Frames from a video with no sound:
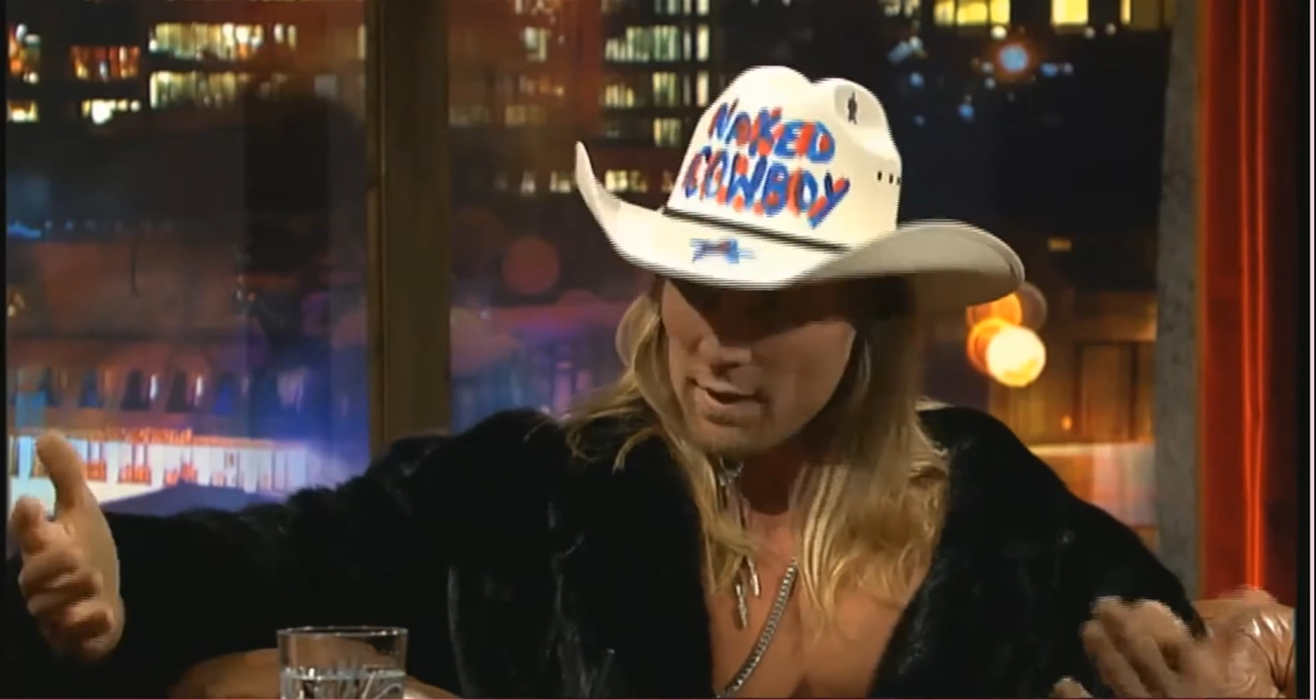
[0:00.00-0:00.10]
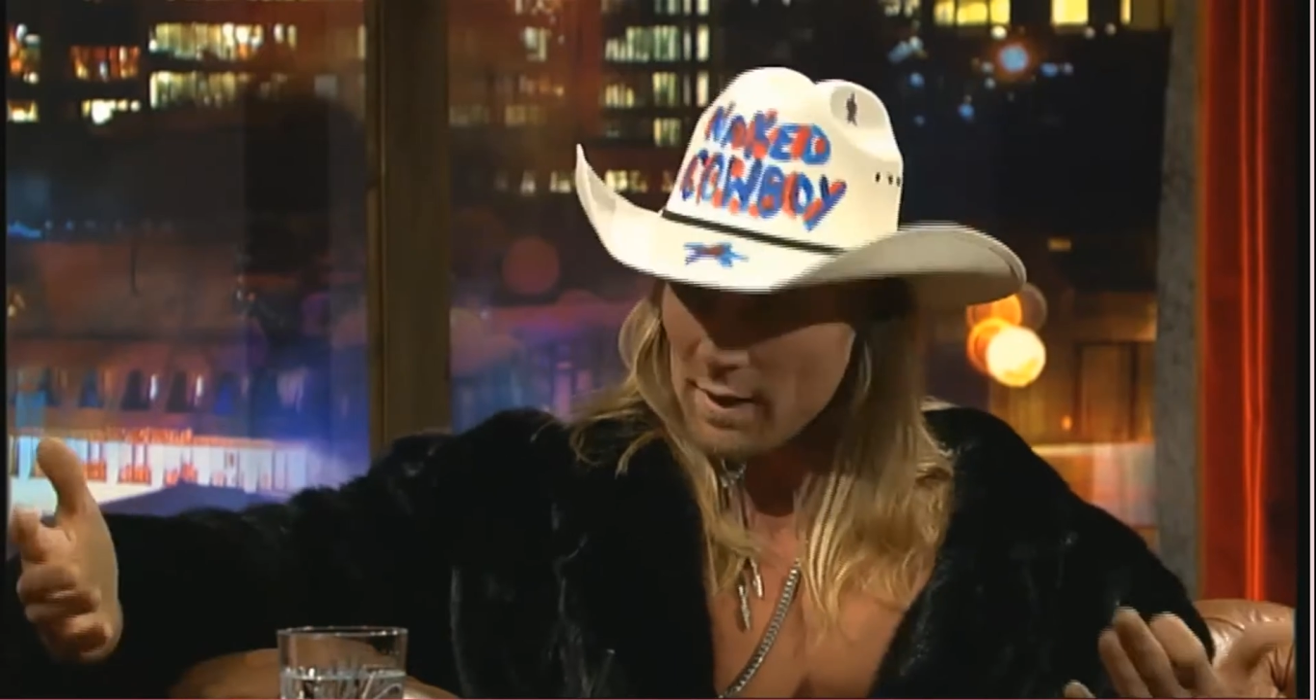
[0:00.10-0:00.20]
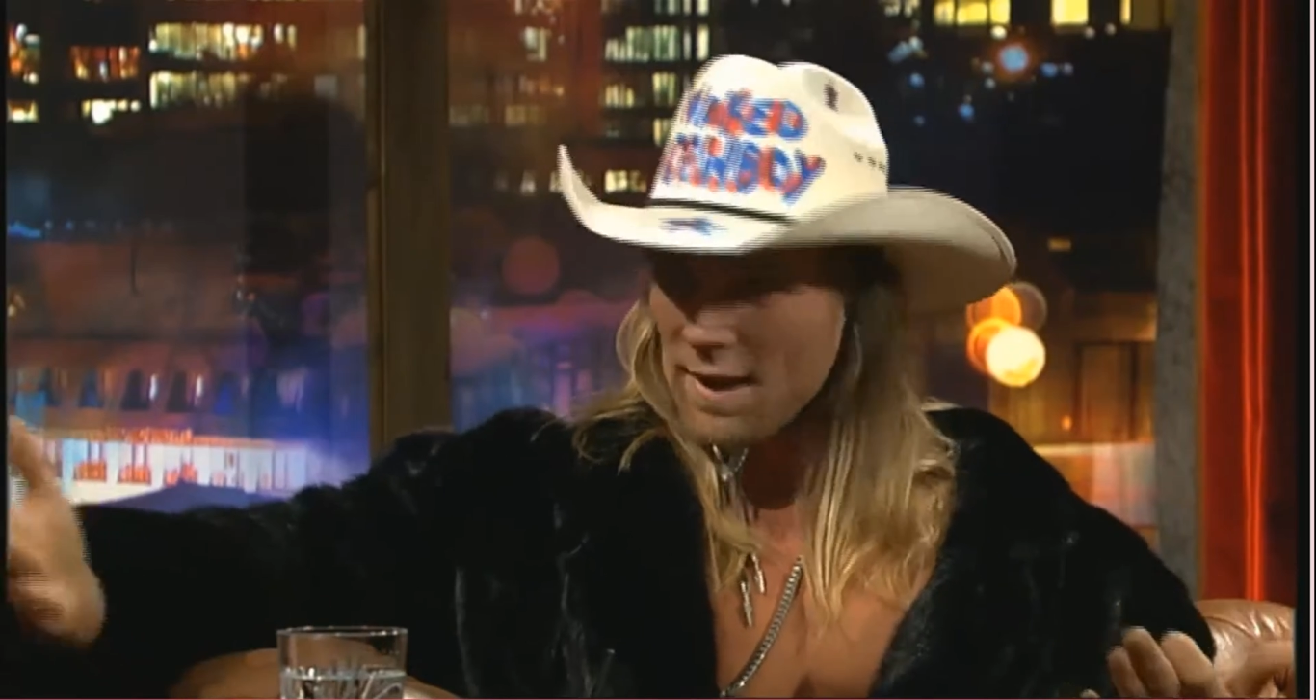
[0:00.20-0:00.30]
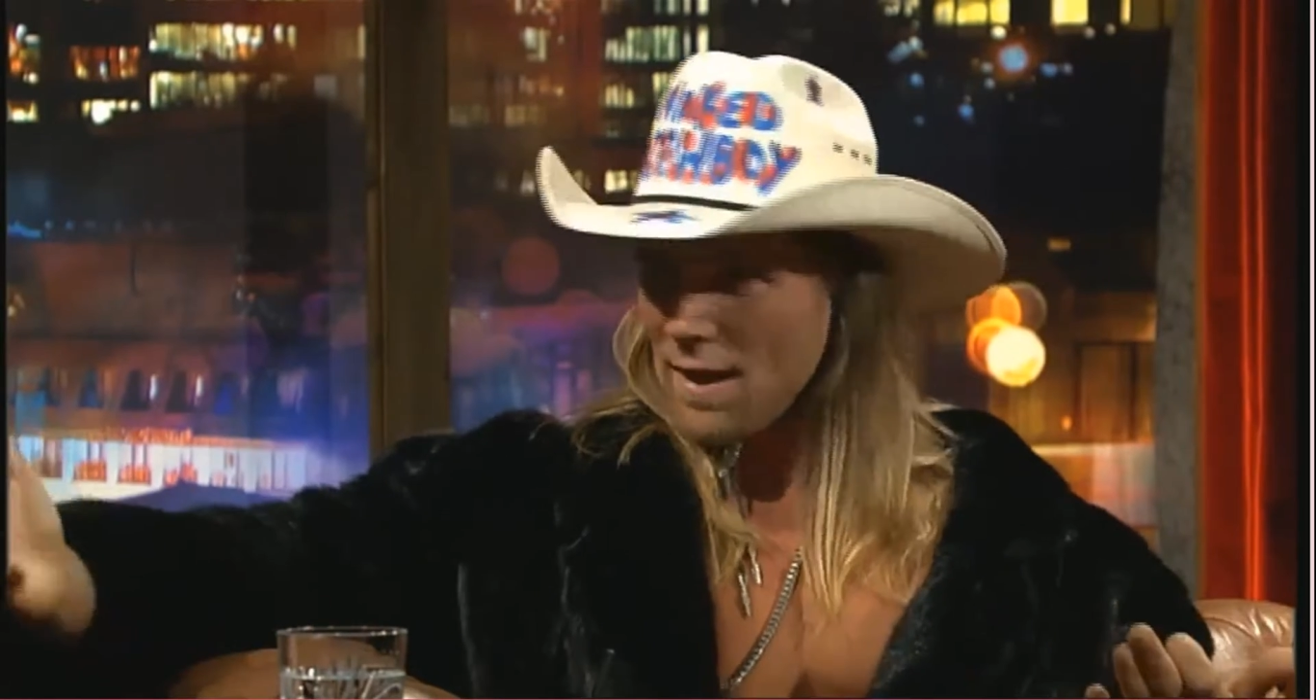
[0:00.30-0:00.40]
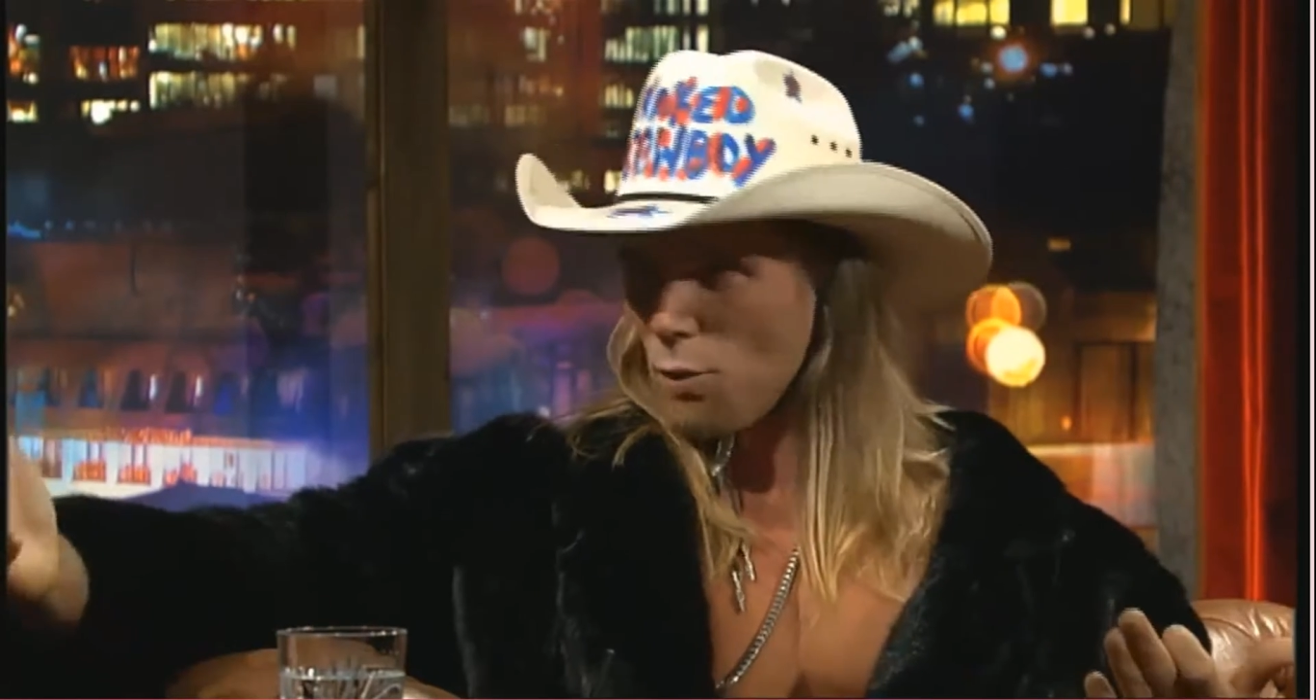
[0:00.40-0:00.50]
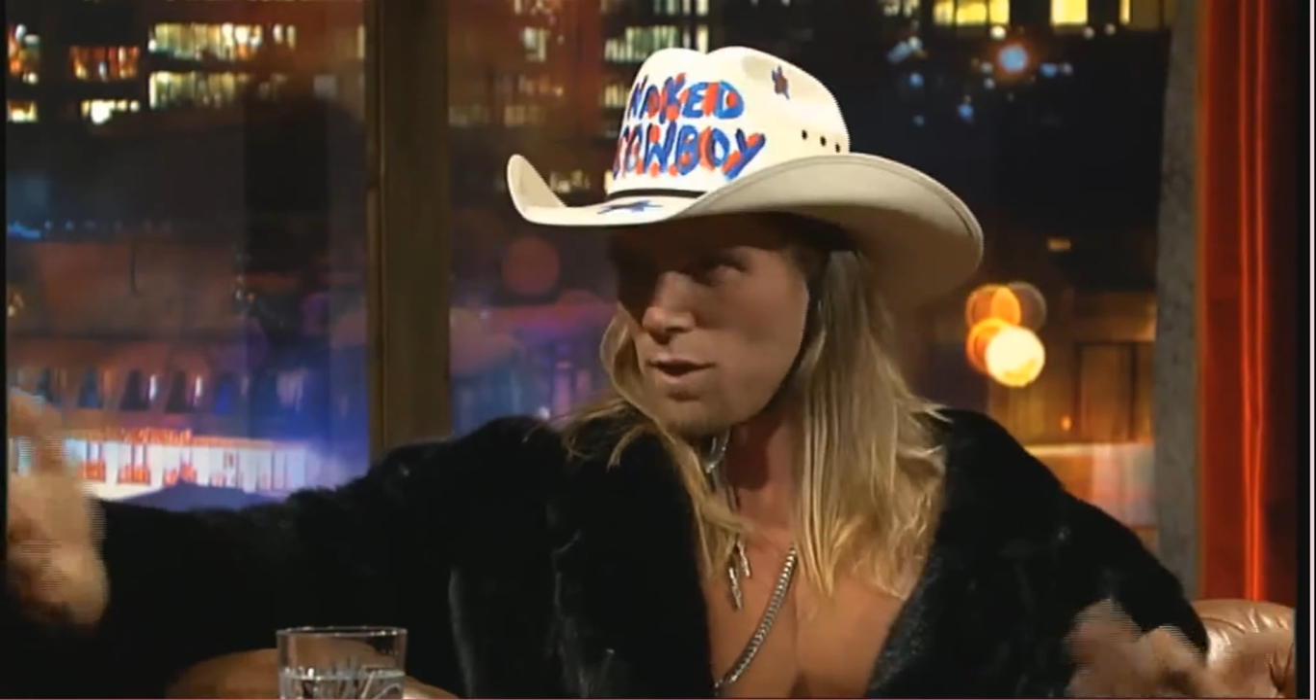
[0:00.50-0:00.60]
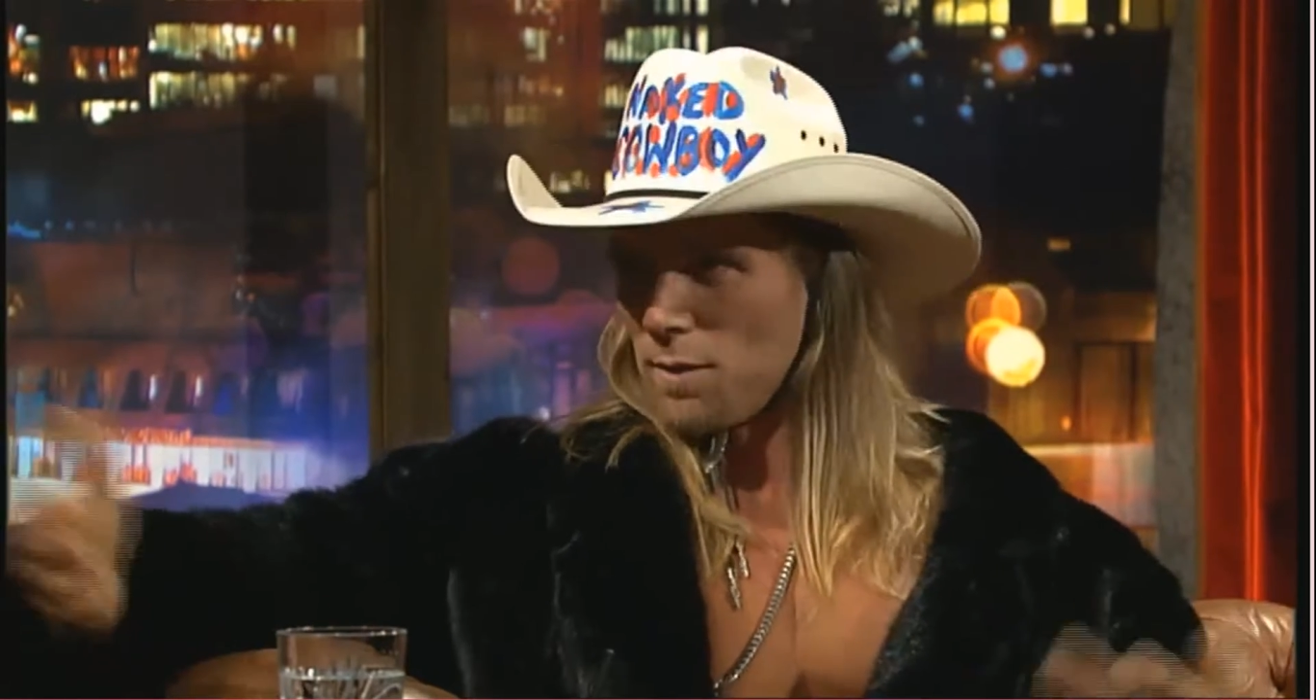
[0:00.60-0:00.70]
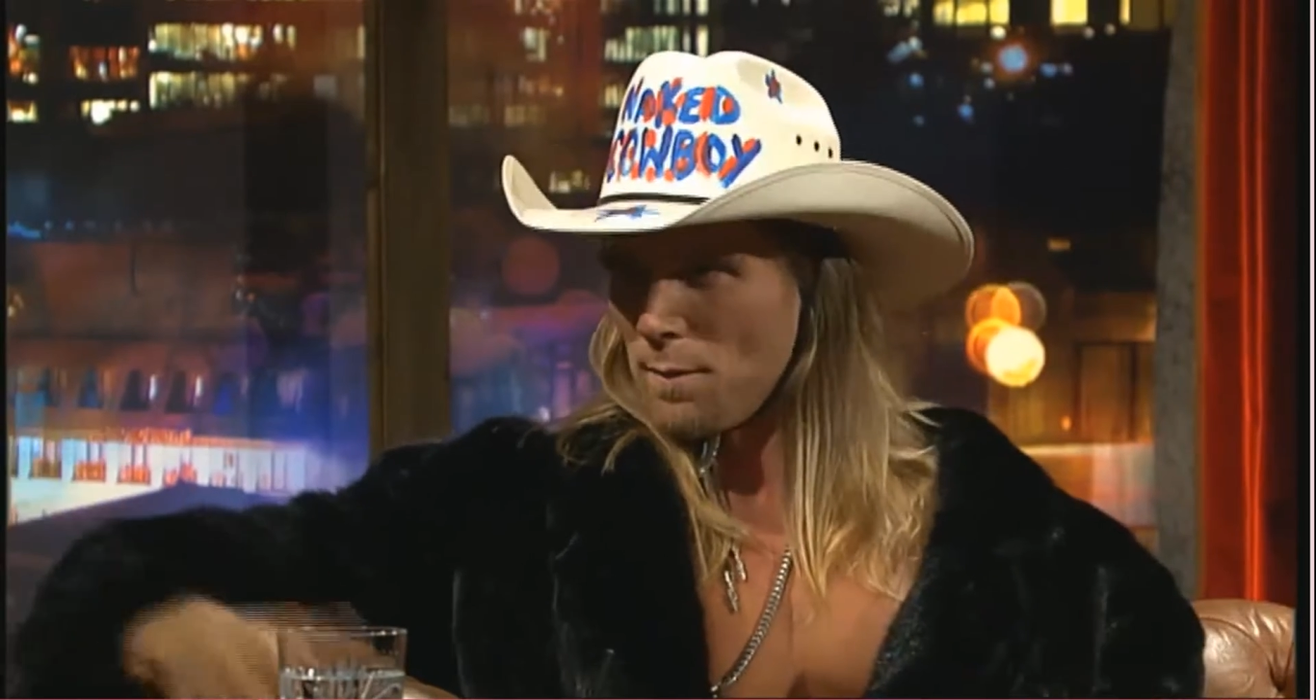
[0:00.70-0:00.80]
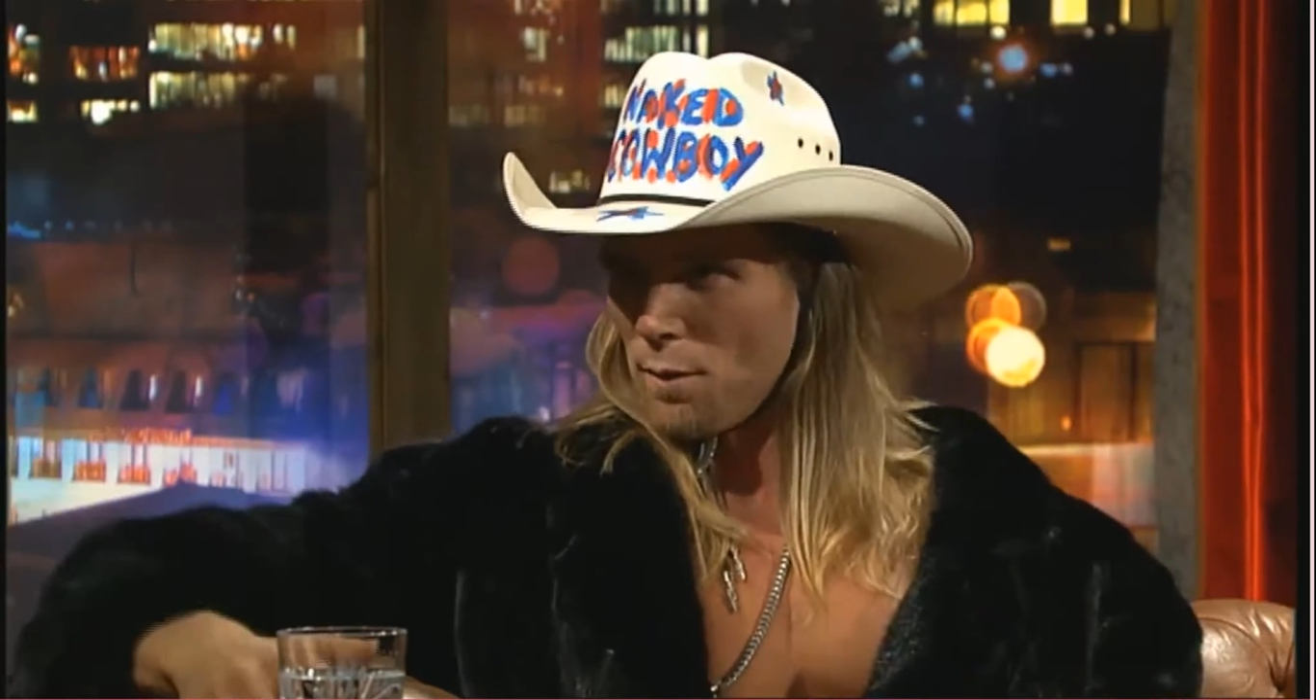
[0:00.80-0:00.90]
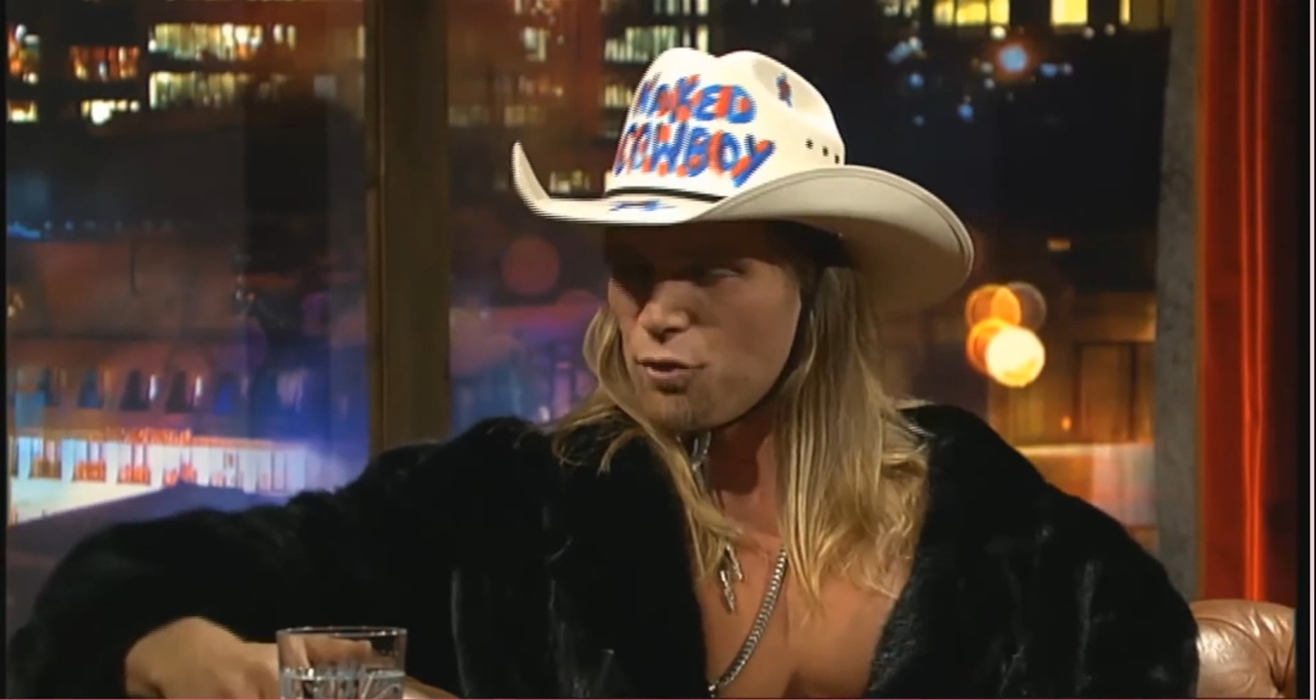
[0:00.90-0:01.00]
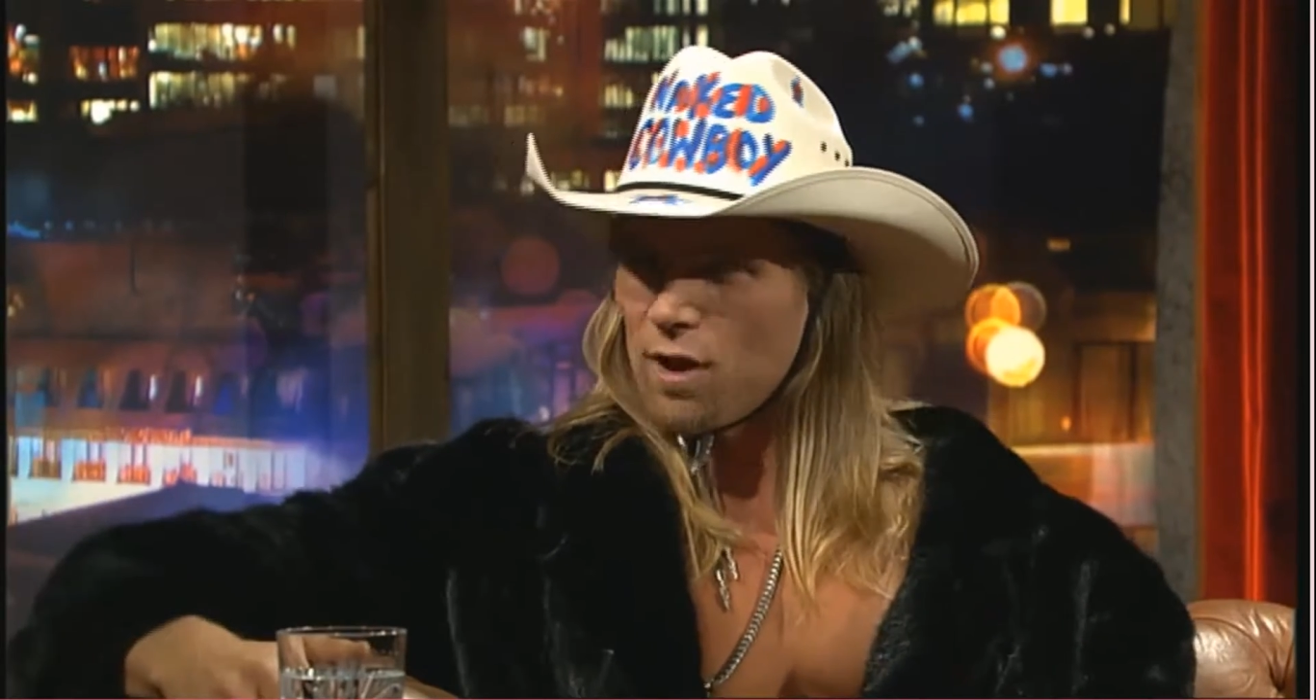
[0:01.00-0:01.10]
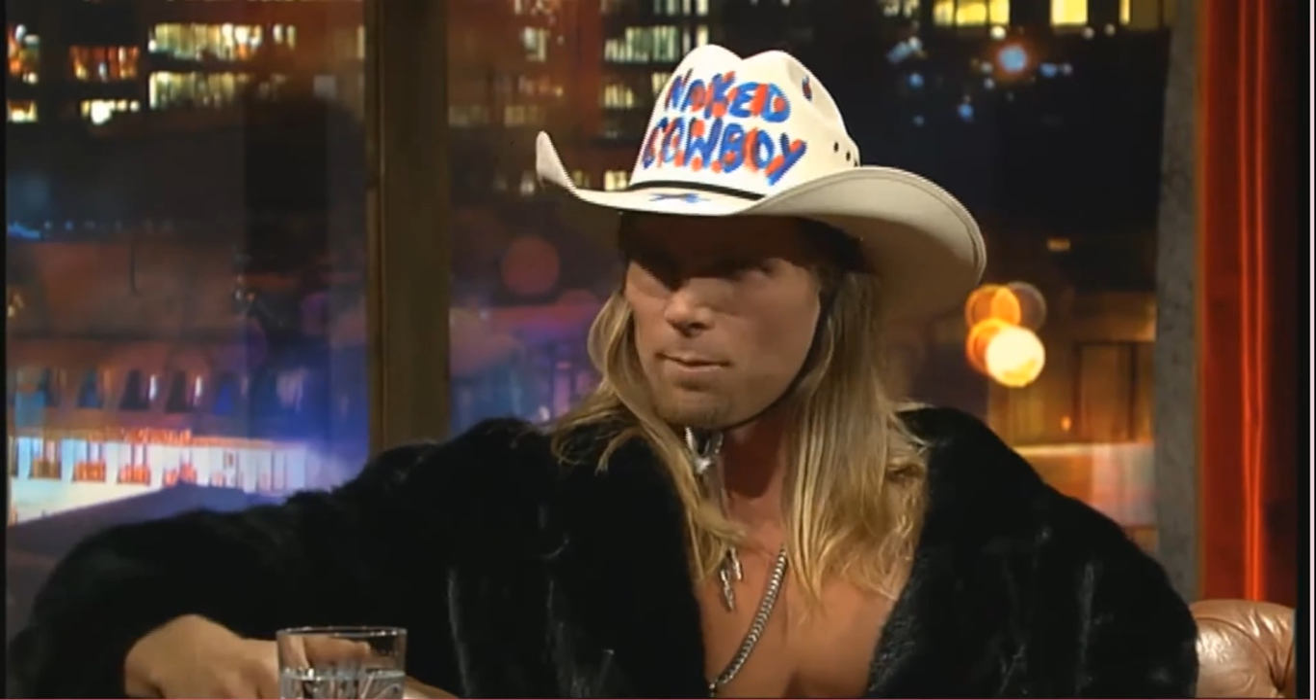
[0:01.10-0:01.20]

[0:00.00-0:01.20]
Again, I wanted to be the most